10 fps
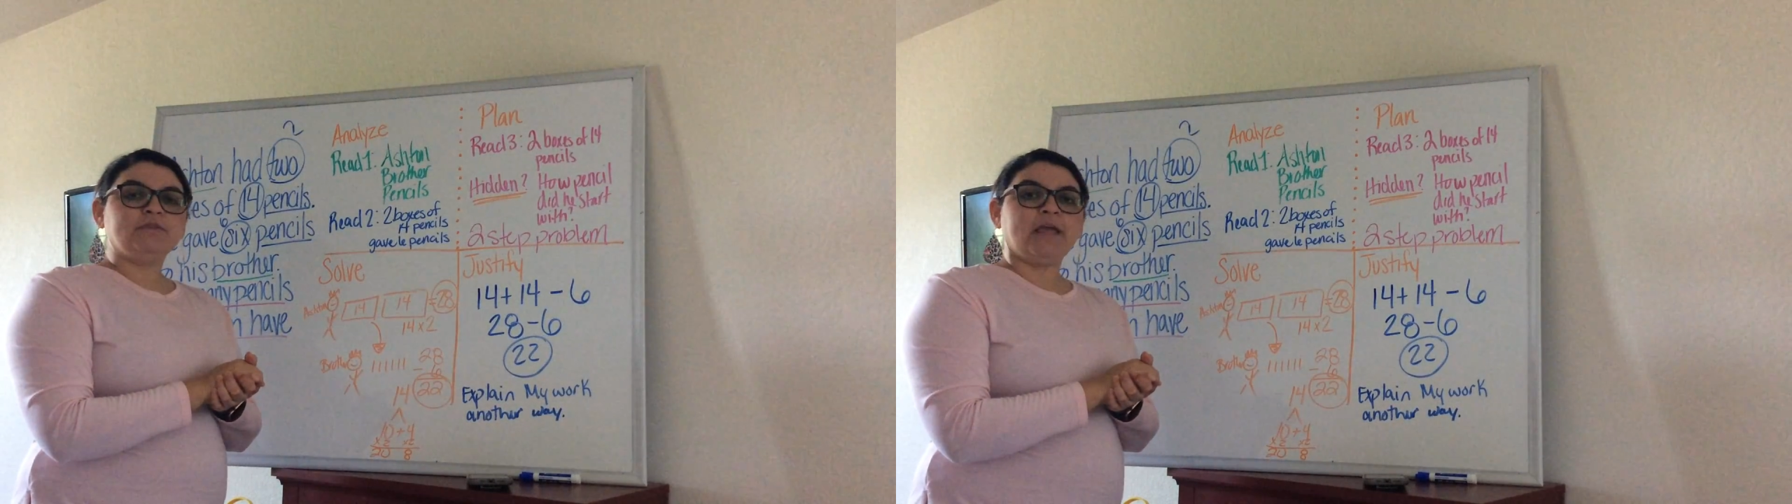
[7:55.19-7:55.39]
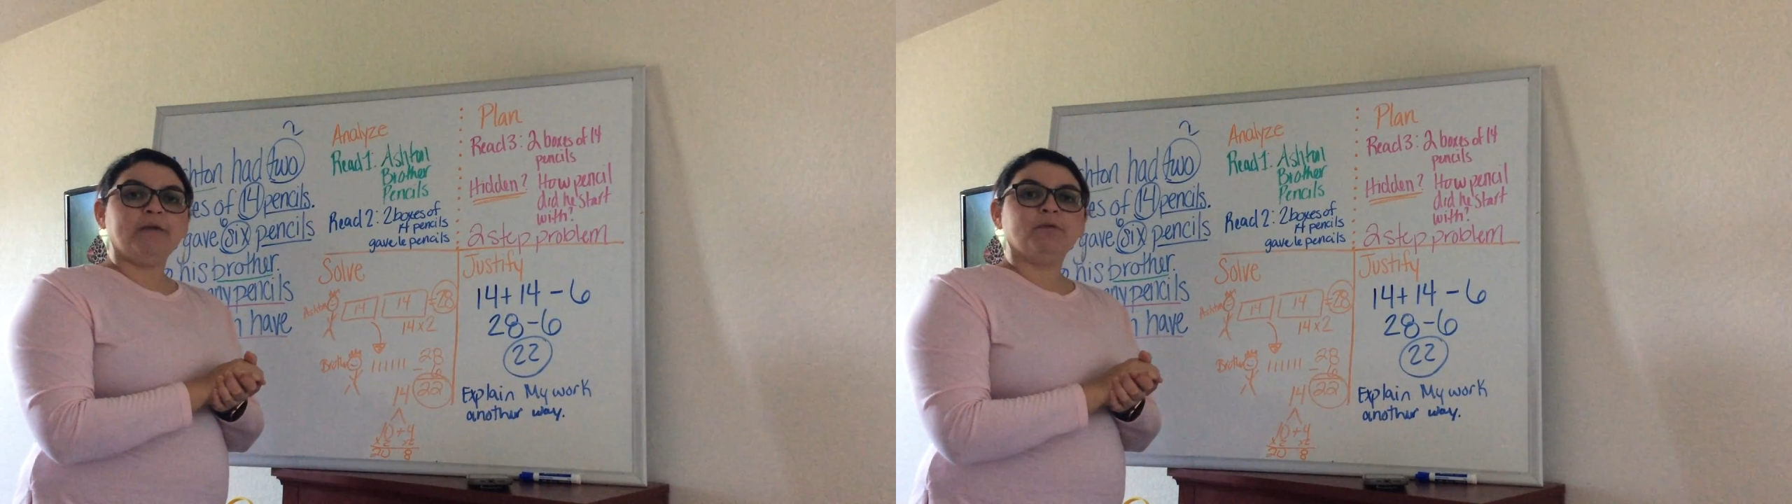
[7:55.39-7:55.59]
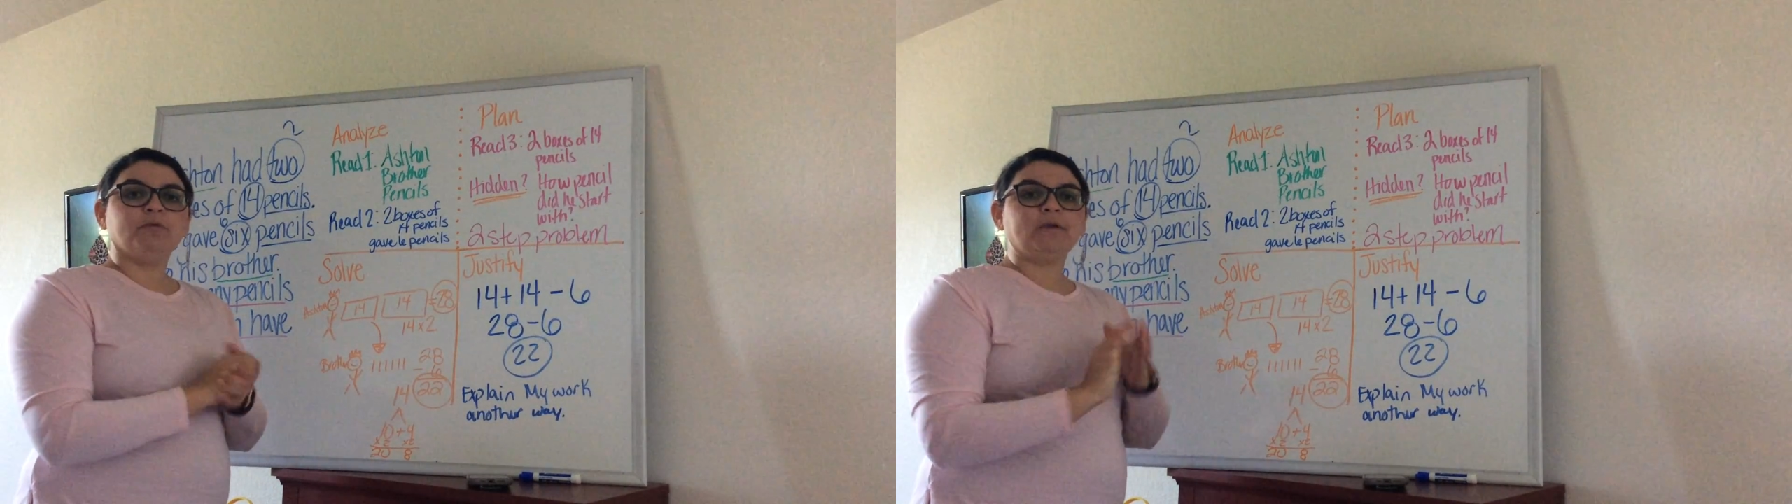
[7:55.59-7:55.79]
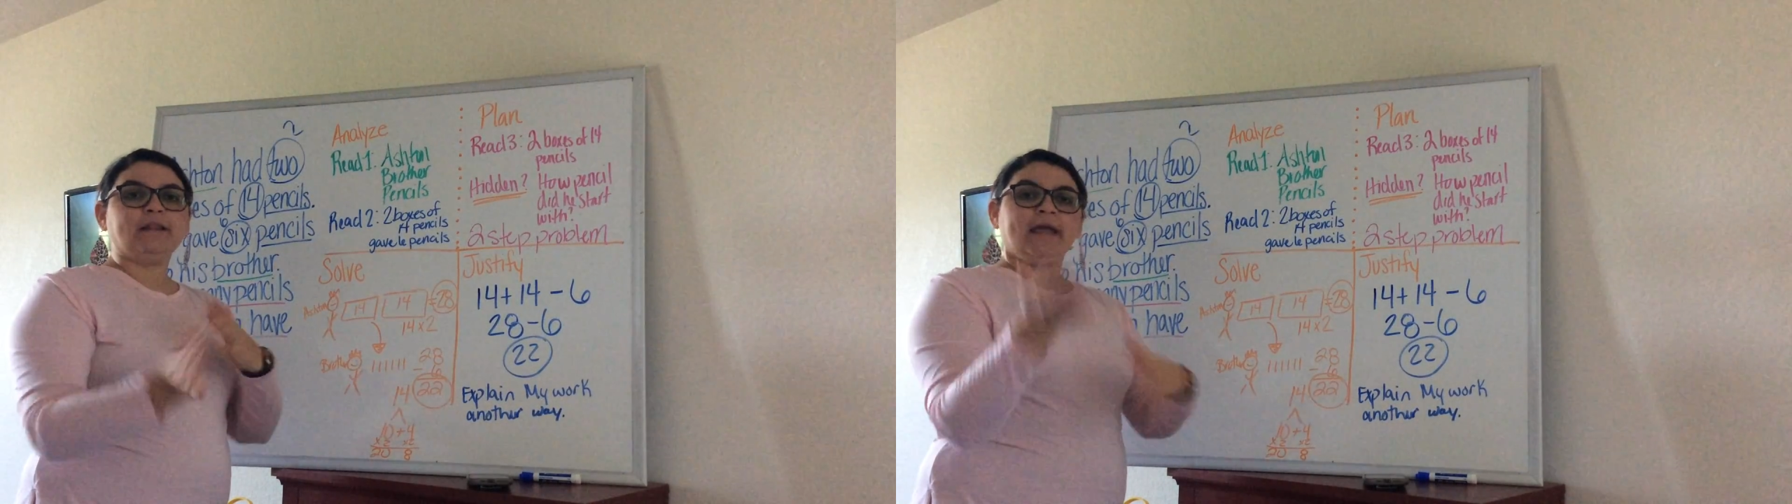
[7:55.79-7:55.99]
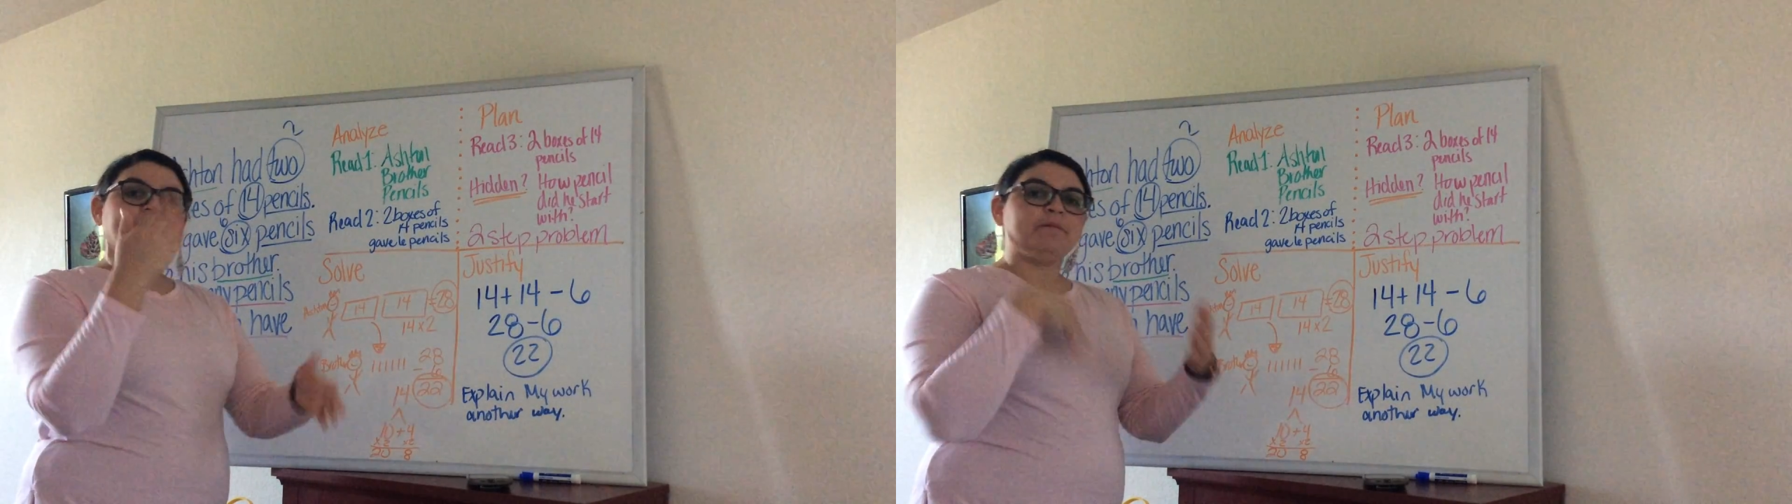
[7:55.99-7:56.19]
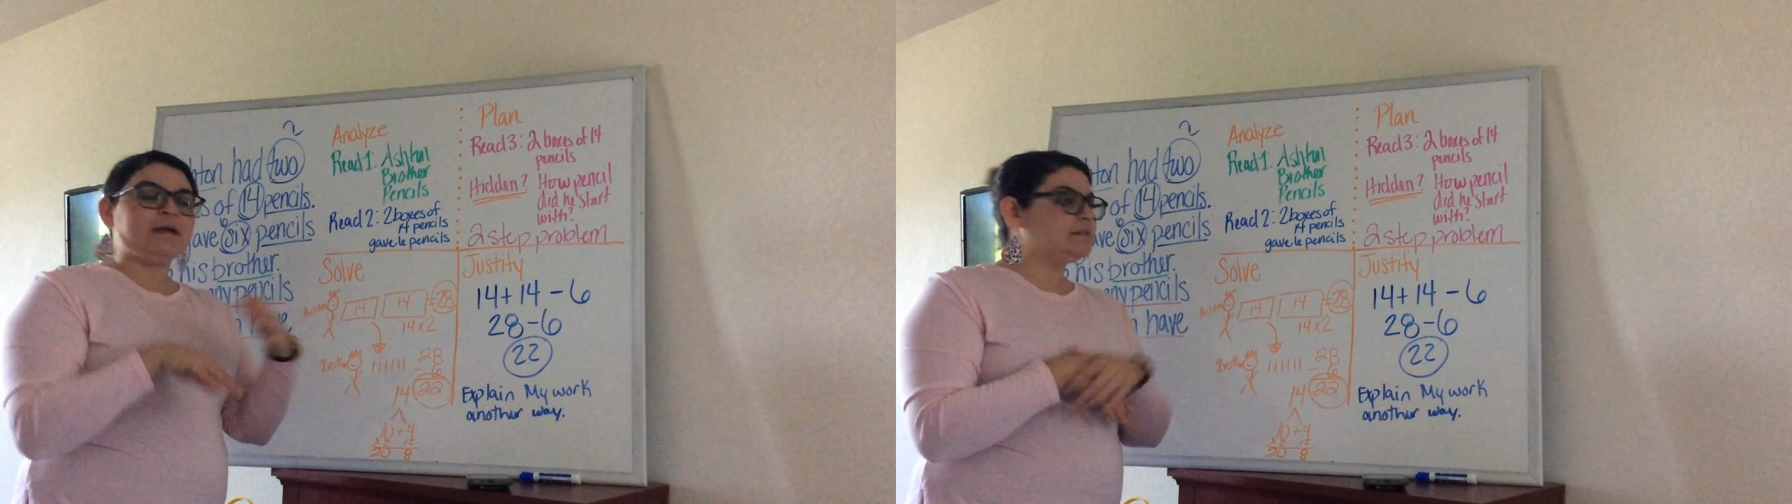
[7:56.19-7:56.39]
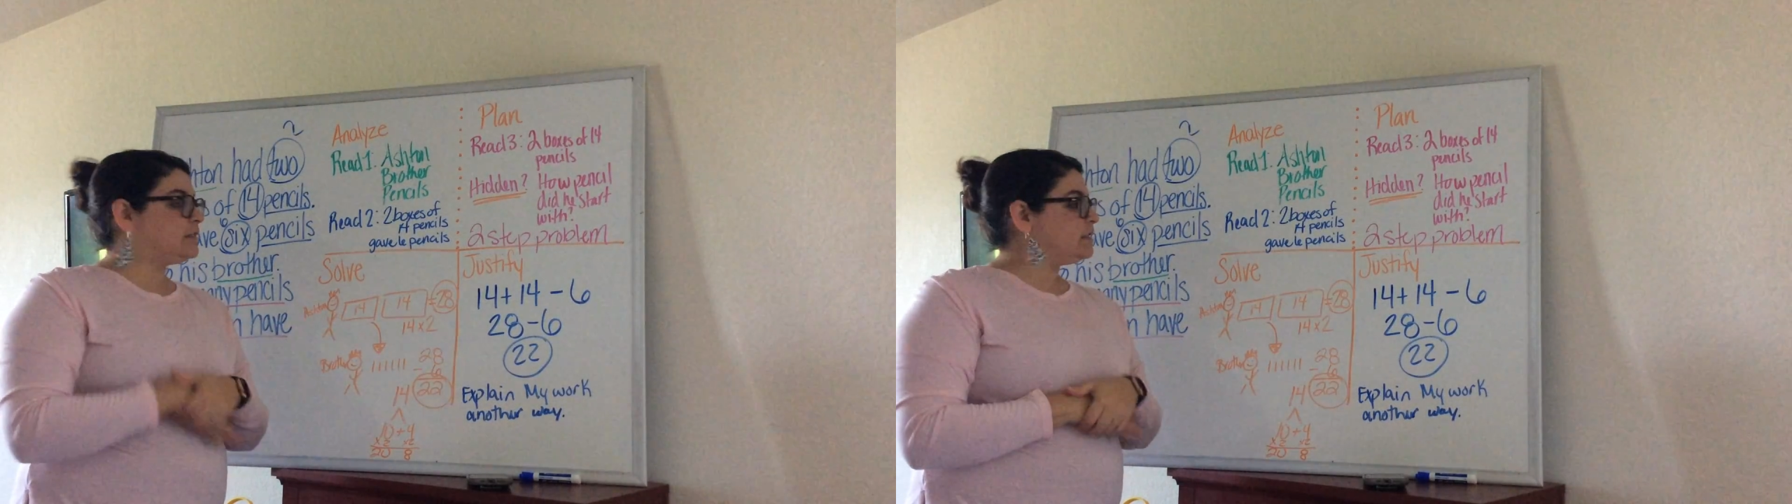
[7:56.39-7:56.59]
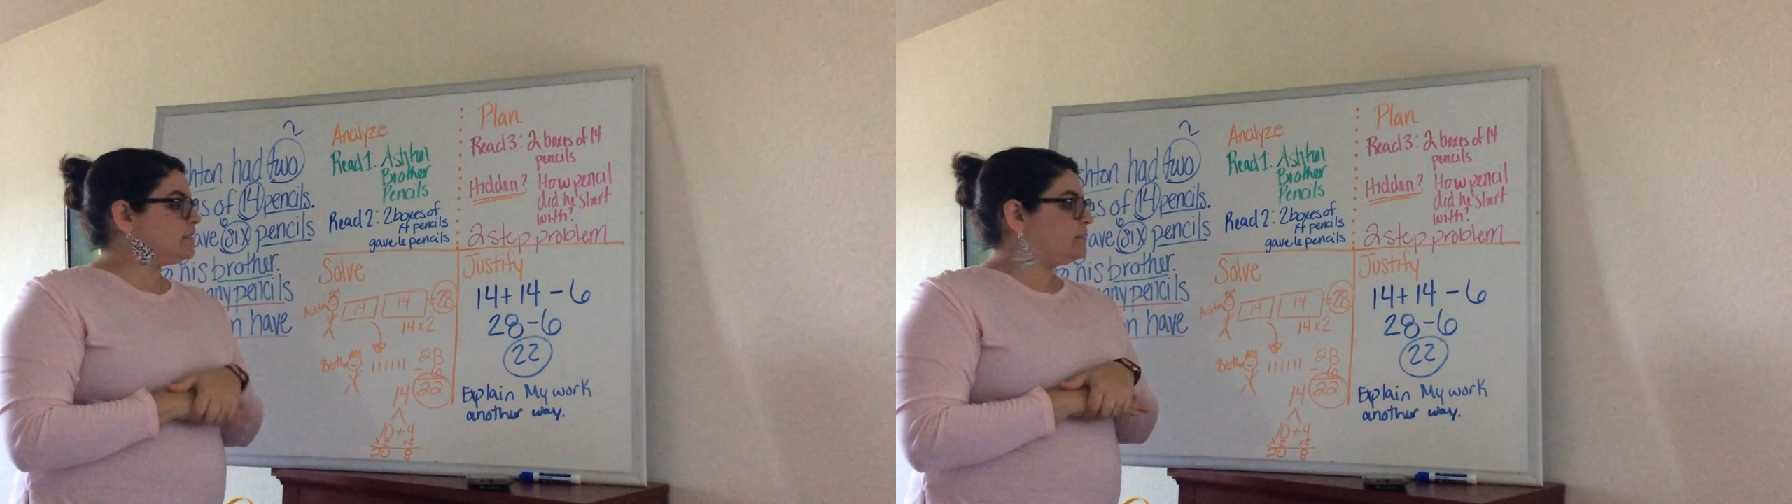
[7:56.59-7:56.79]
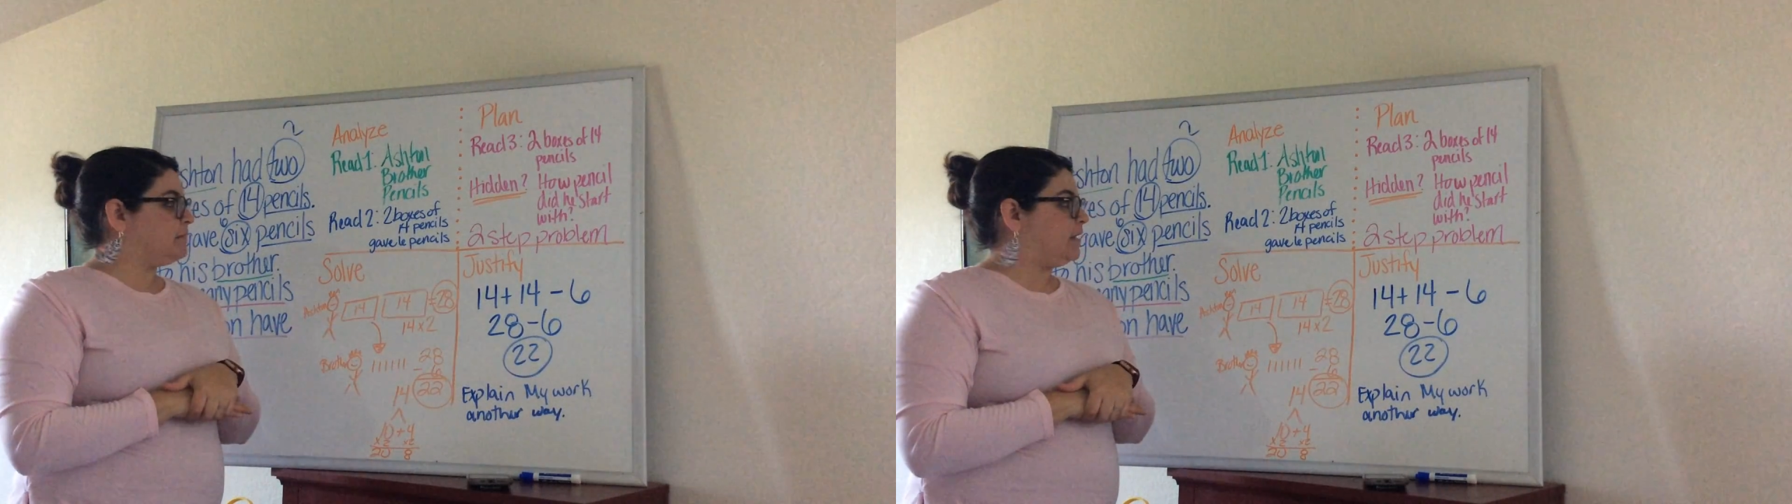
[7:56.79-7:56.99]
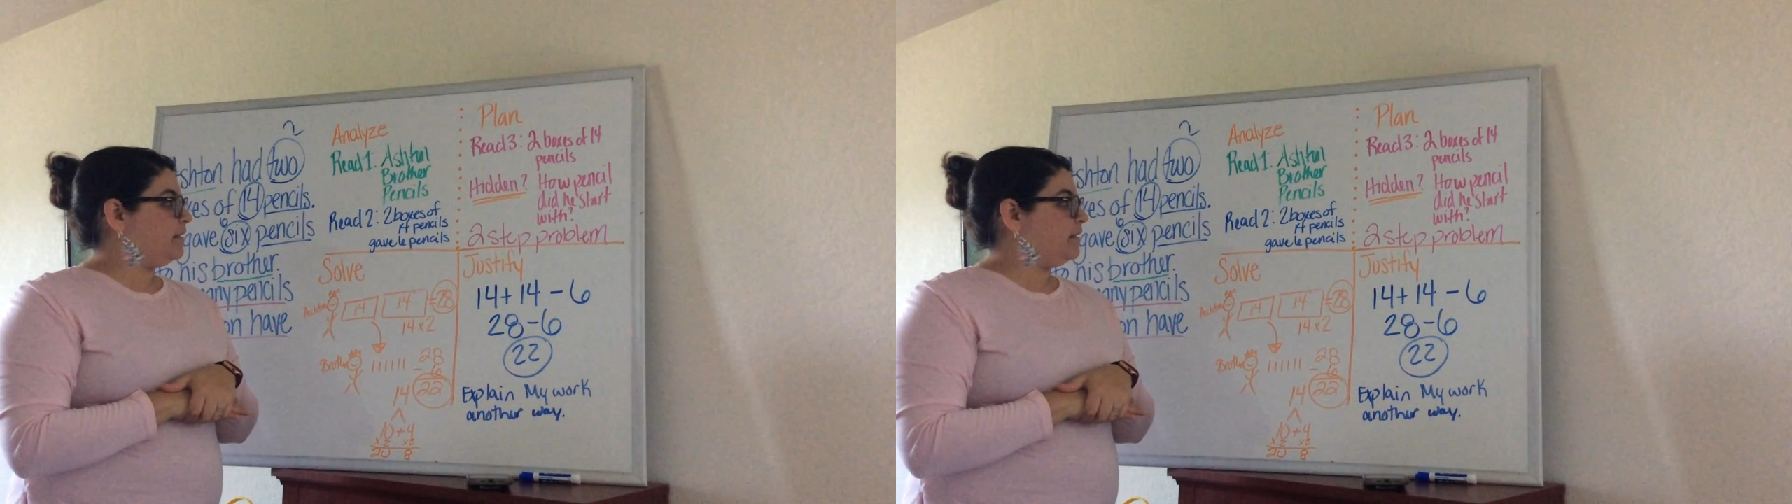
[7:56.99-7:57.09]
they will relay their messages to me,